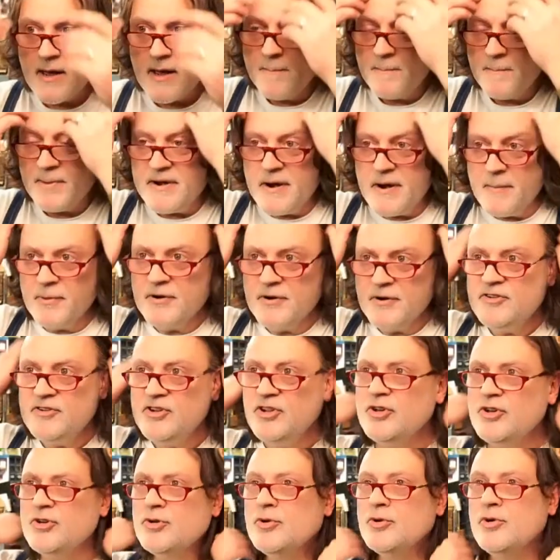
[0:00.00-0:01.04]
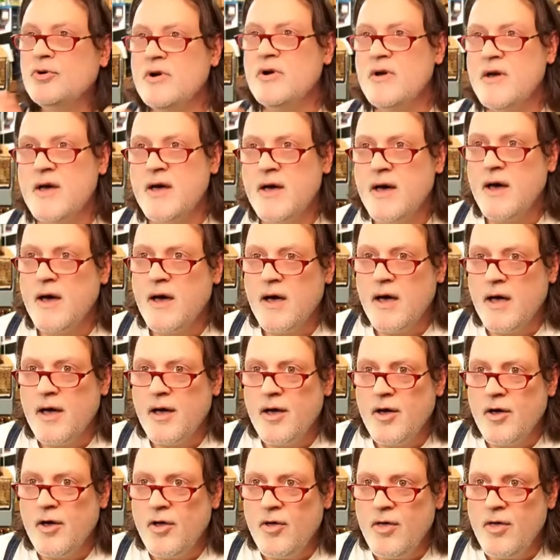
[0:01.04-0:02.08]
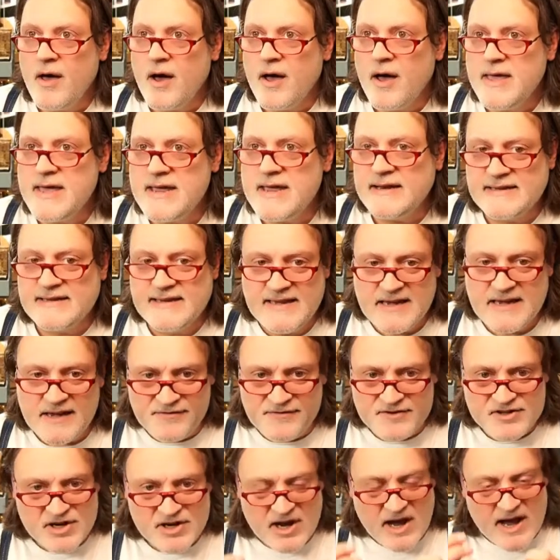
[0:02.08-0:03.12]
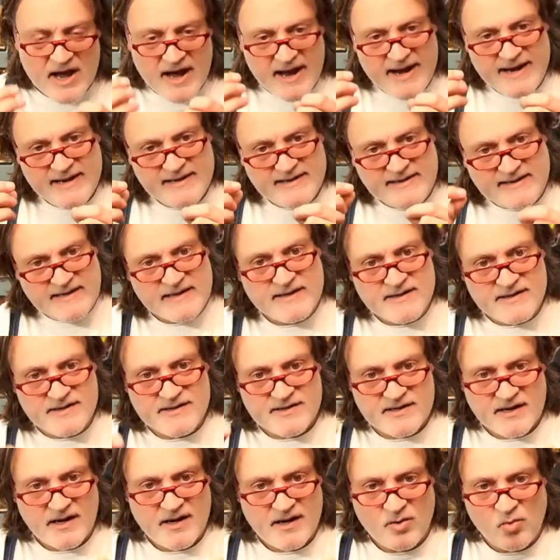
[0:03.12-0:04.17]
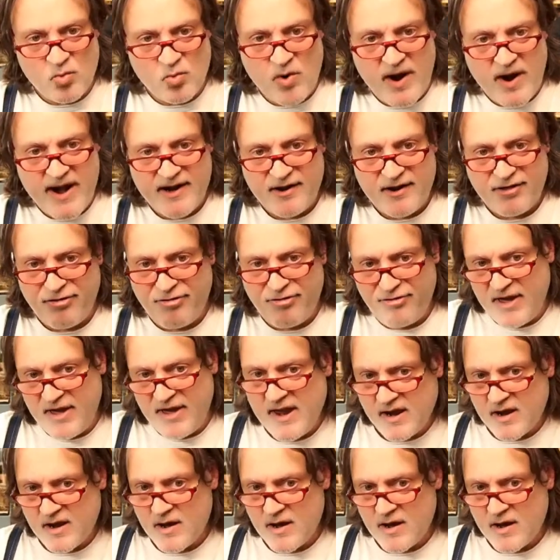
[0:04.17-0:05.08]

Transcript: But number 2, it gives you ideas and a way to think